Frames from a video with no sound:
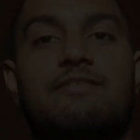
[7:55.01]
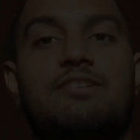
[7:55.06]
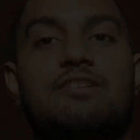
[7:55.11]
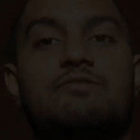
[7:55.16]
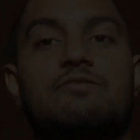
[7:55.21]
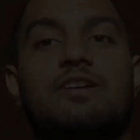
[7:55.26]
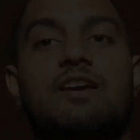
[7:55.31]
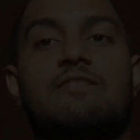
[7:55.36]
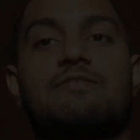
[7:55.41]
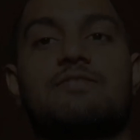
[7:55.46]
which
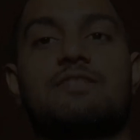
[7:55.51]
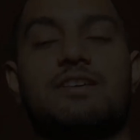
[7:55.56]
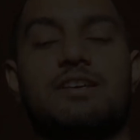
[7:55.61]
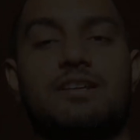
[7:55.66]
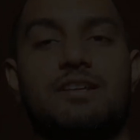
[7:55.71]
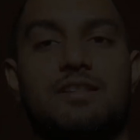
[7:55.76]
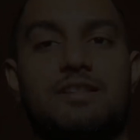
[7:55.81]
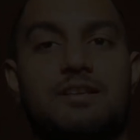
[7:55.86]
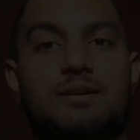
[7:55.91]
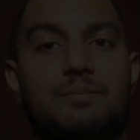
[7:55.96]
we have
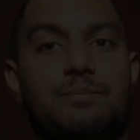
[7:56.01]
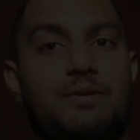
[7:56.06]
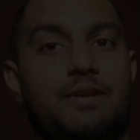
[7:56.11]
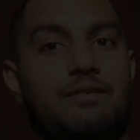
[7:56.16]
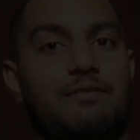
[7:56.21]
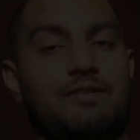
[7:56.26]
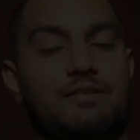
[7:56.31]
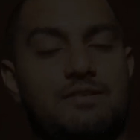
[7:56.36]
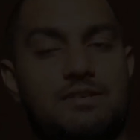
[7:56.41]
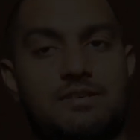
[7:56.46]
seen in the
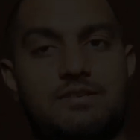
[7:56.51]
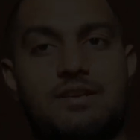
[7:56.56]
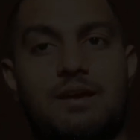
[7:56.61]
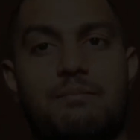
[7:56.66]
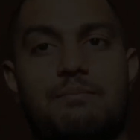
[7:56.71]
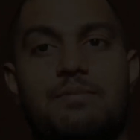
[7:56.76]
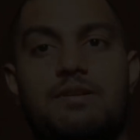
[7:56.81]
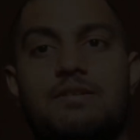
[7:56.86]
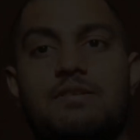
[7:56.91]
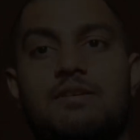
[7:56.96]
previous
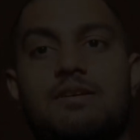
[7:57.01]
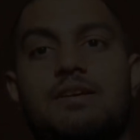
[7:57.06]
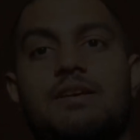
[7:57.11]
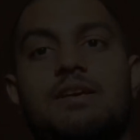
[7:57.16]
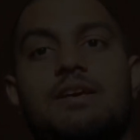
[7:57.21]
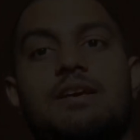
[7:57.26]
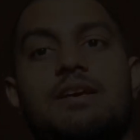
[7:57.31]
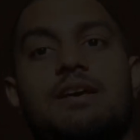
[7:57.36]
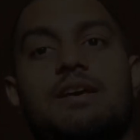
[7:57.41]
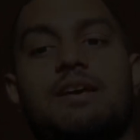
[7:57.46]
example,
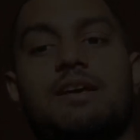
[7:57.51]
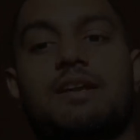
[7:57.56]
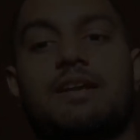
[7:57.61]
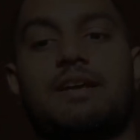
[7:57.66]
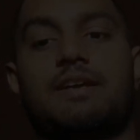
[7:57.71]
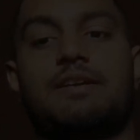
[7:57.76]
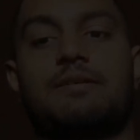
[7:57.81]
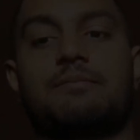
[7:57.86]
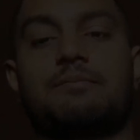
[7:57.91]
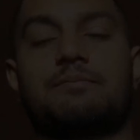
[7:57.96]

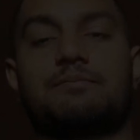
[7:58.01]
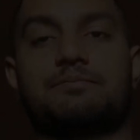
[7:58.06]
right?